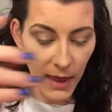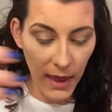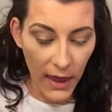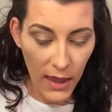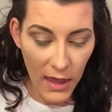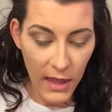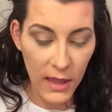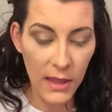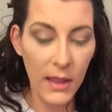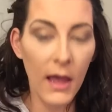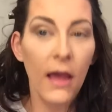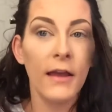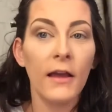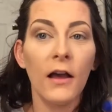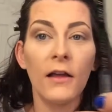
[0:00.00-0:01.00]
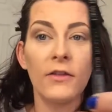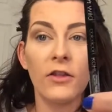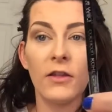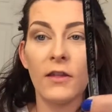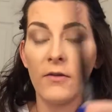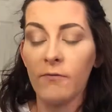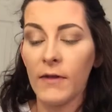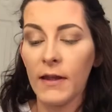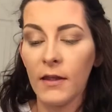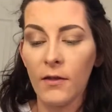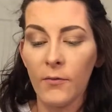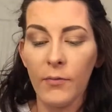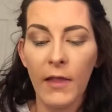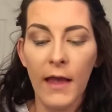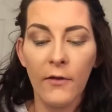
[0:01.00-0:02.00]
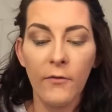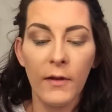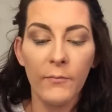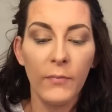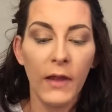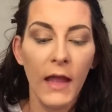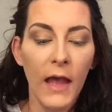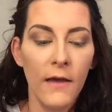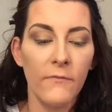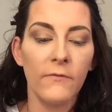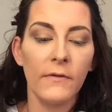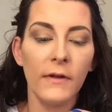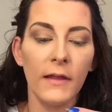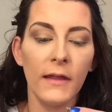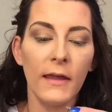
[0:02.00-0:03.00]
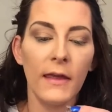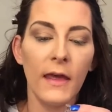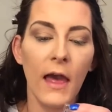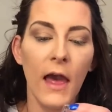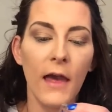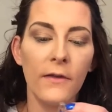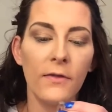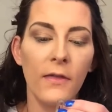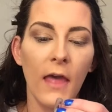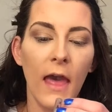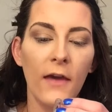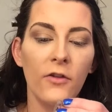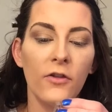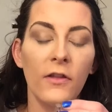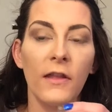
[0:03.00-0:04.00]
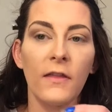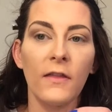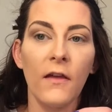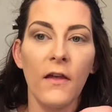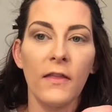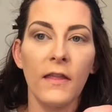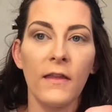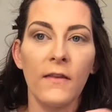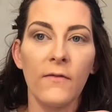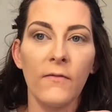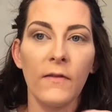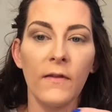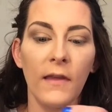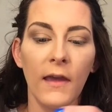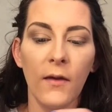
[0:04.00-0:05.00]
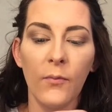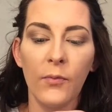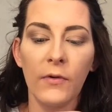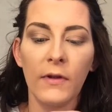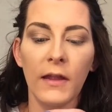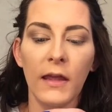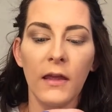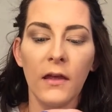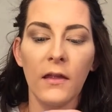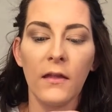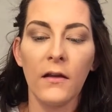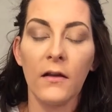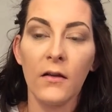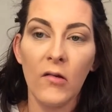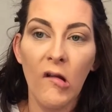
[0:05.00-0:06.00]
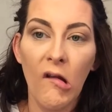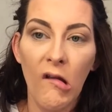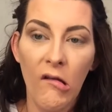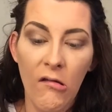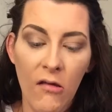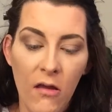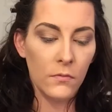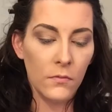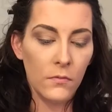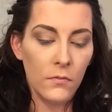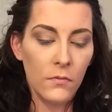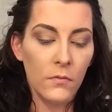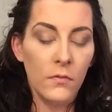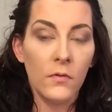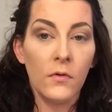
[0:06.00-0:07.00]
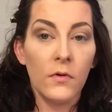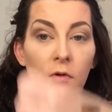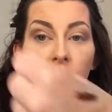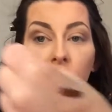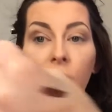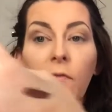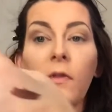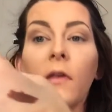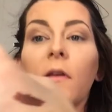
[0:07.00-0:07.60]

And I got just a regular black one, but I actually thought this was like a pretty color. Here's what